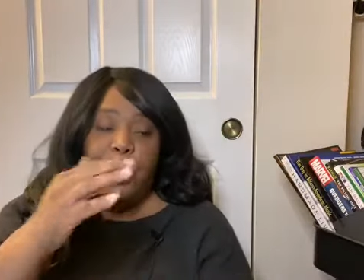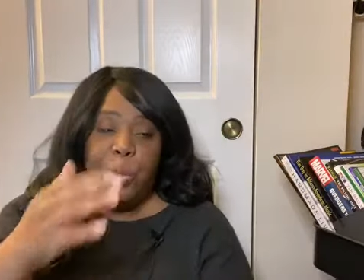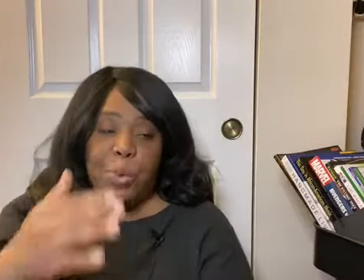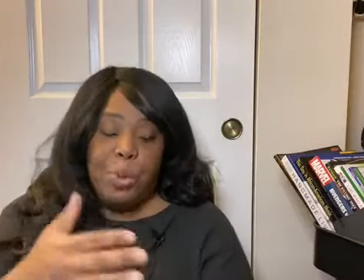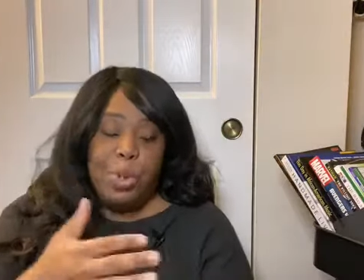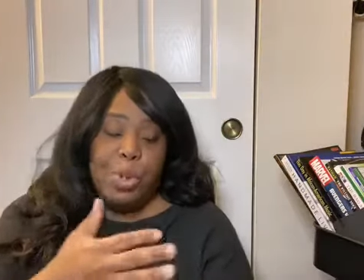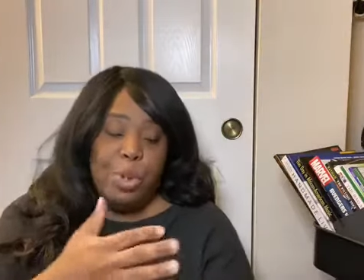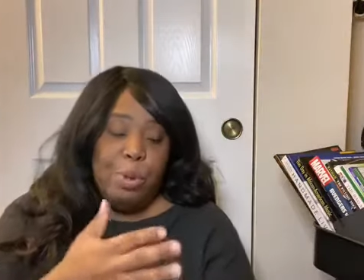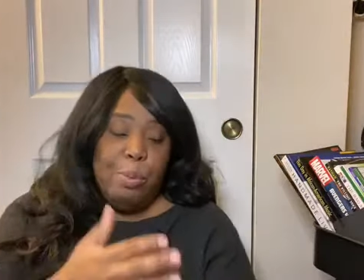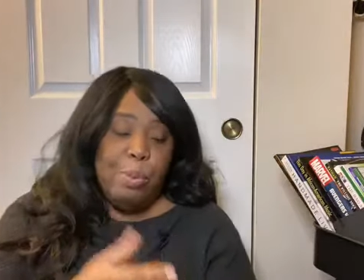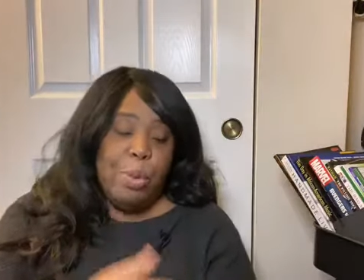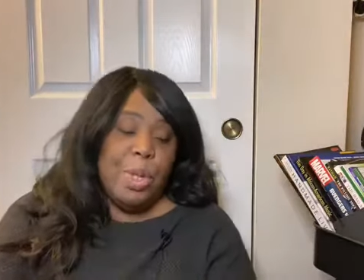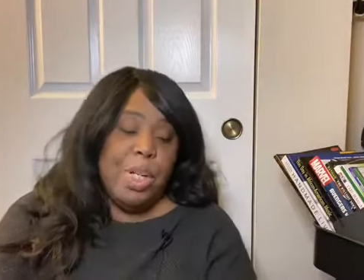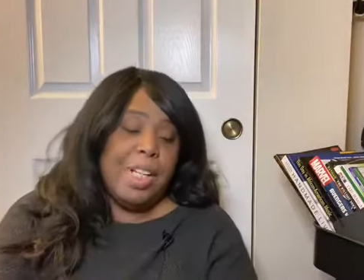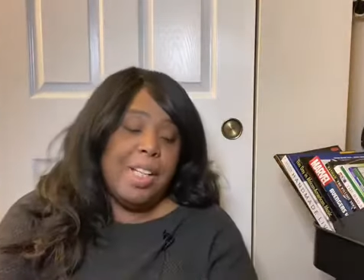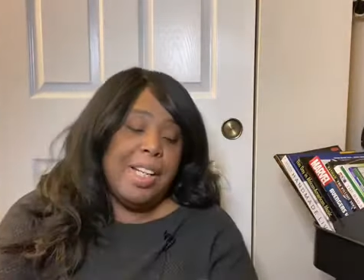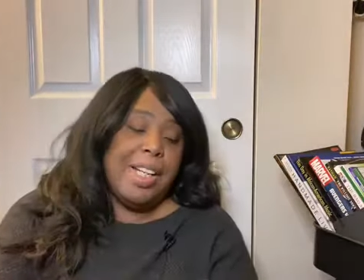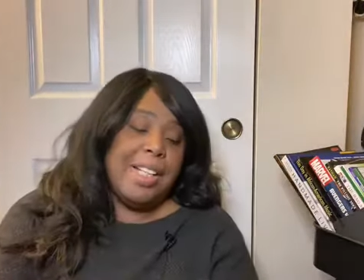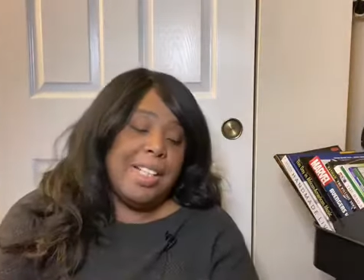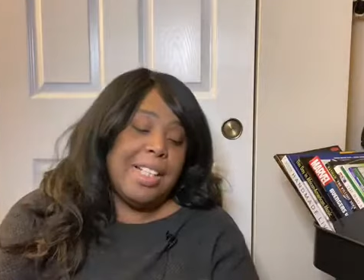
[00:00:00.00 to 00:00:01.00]
do more
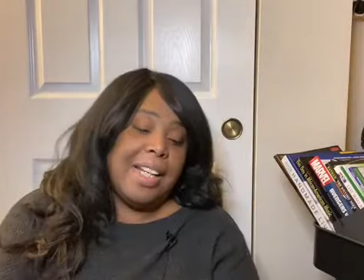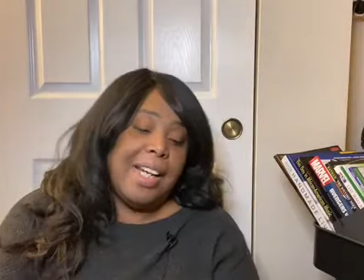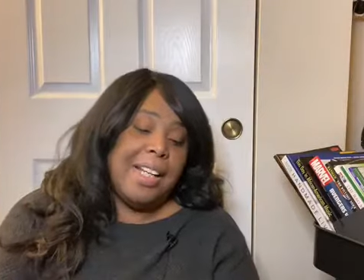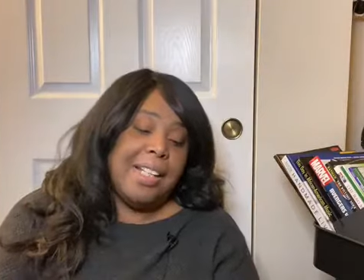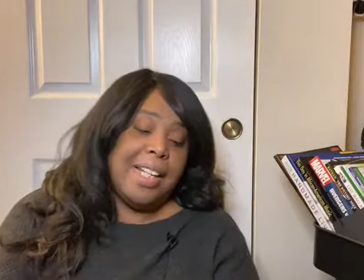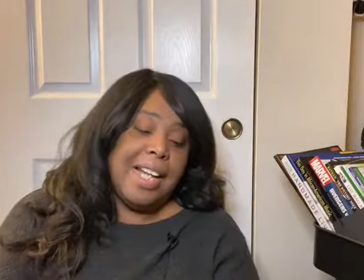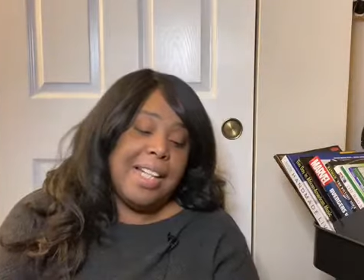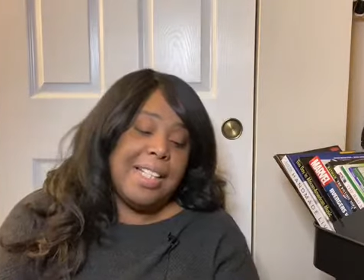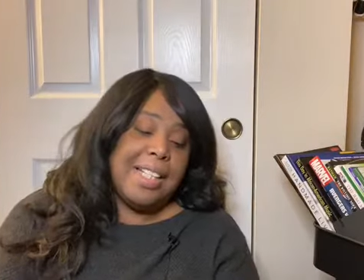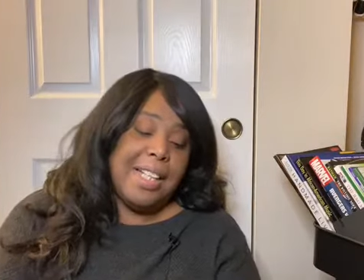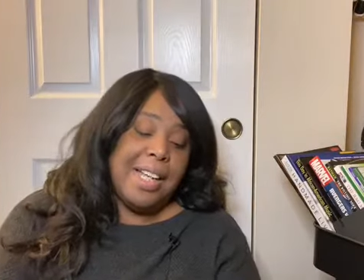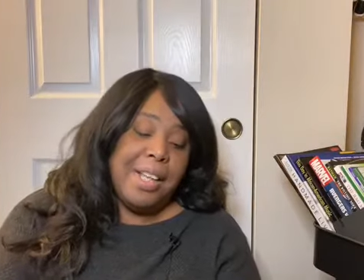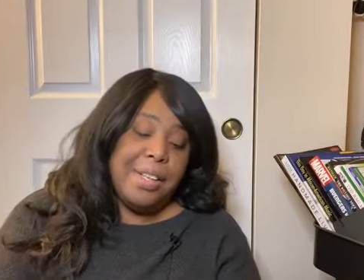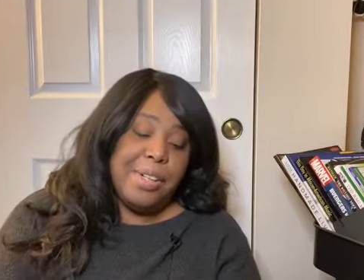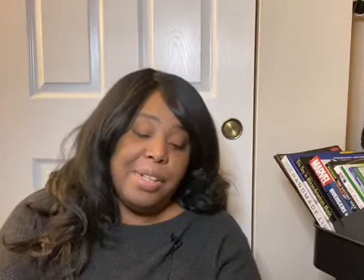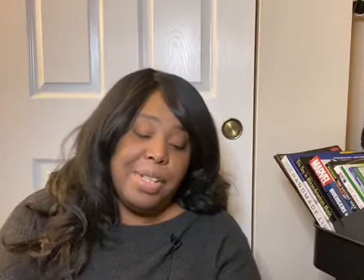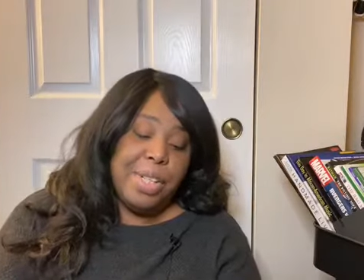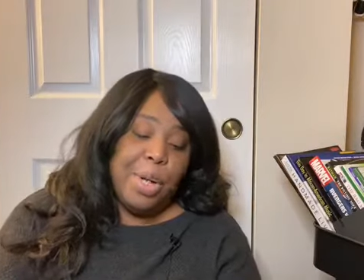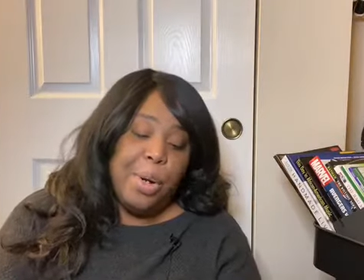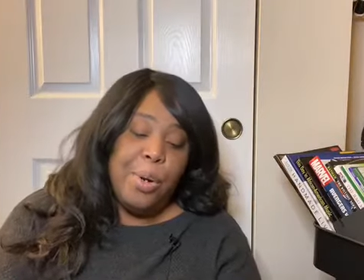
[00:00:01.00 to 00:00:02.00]
things like that
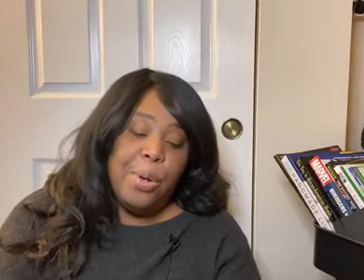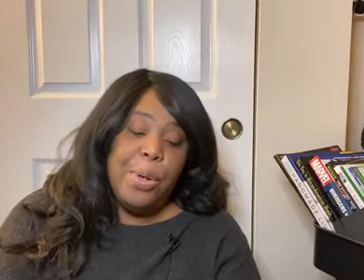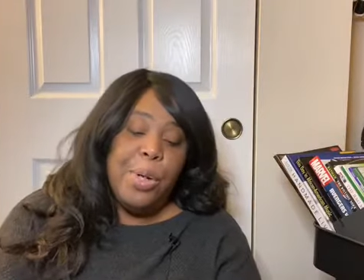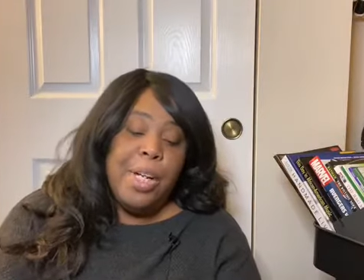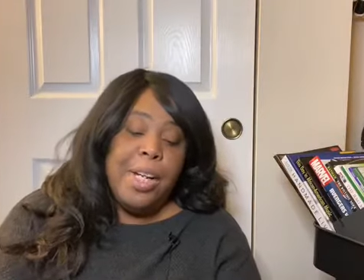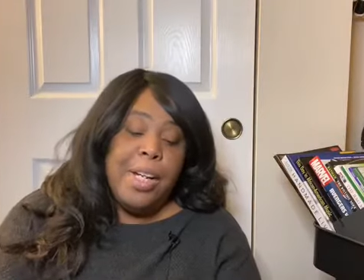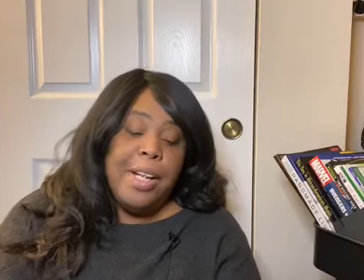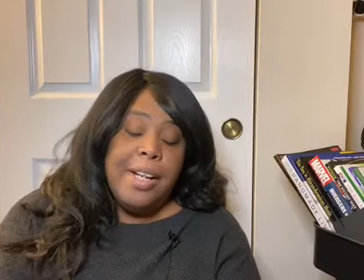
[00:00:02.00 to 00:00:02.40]
together. So